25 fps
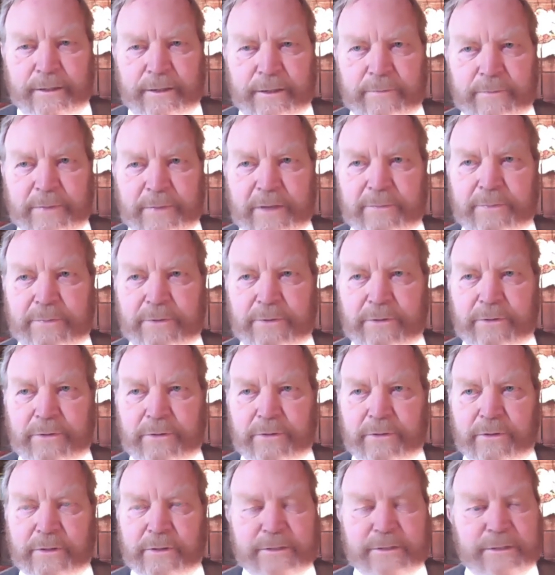A
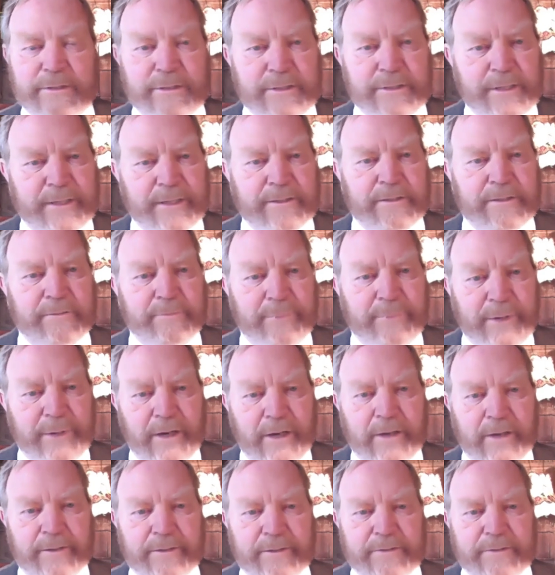people set
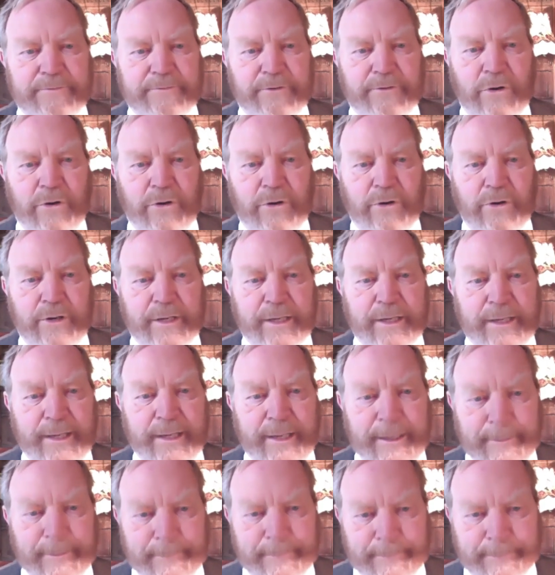apart for
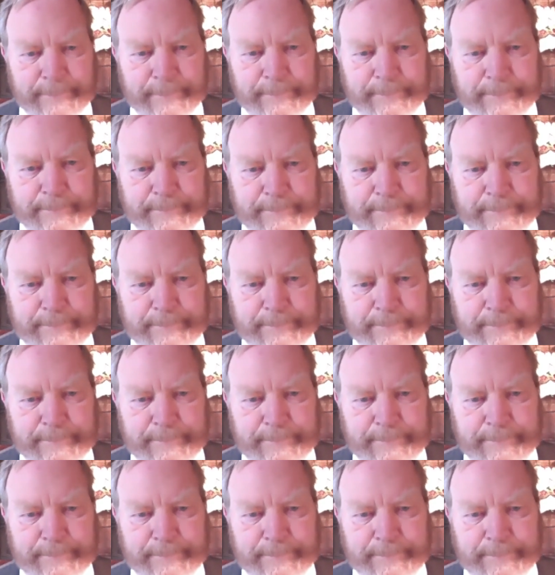him.